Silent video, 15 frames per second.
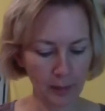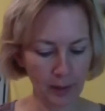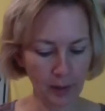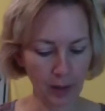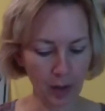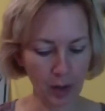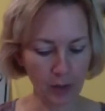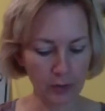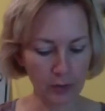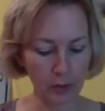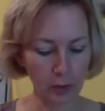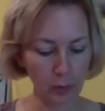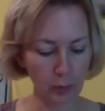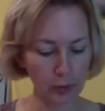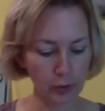
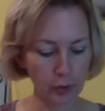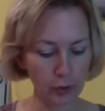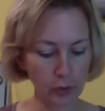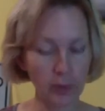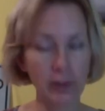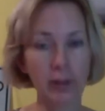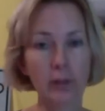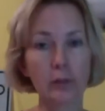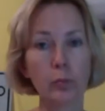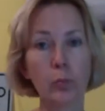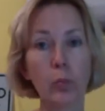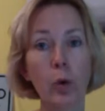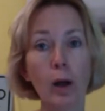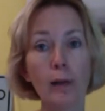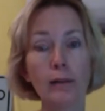Also, when you're doing this
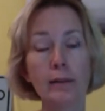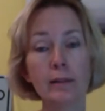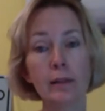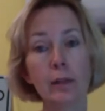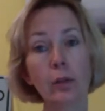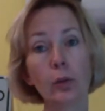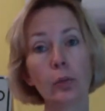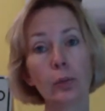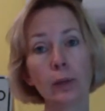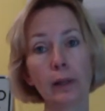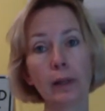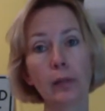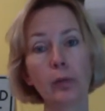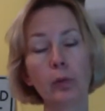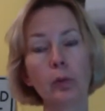one single
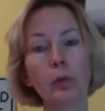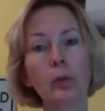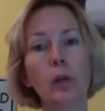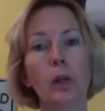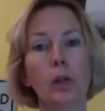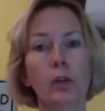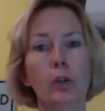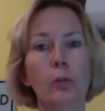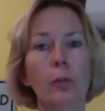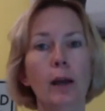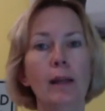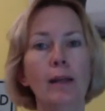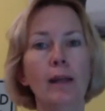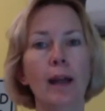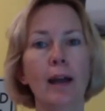read through, you
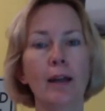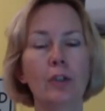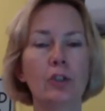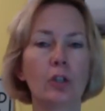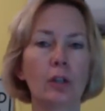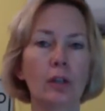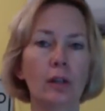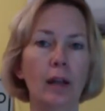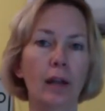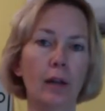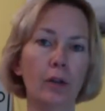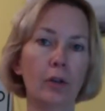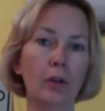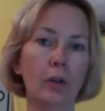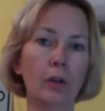might catch an
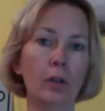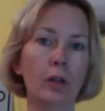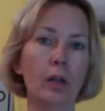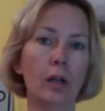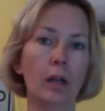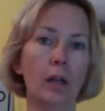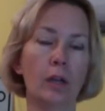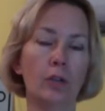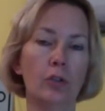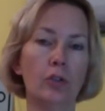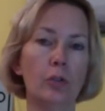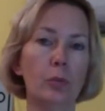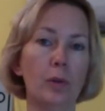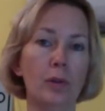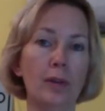error to
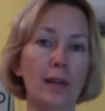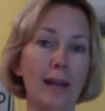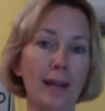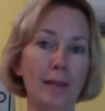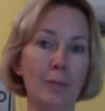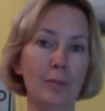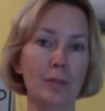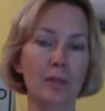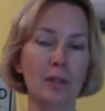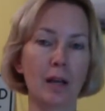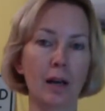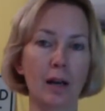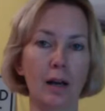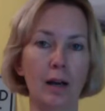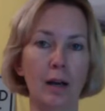do with names.
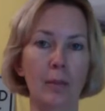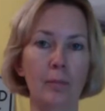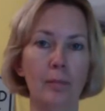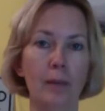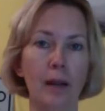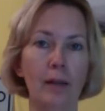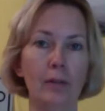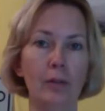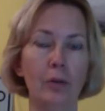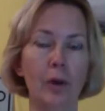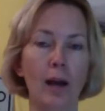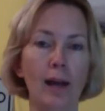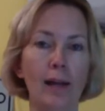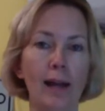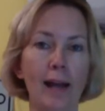I know
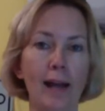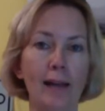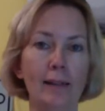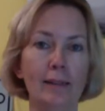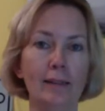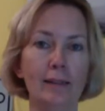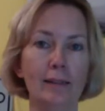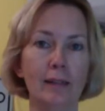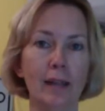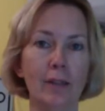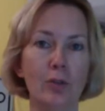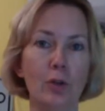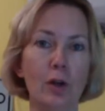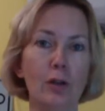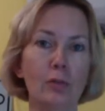I
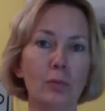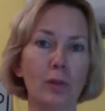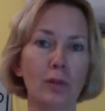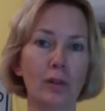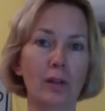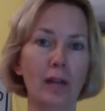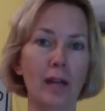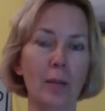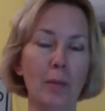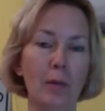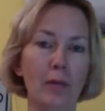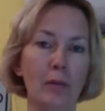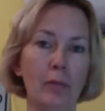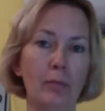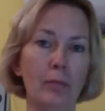struggled with the name of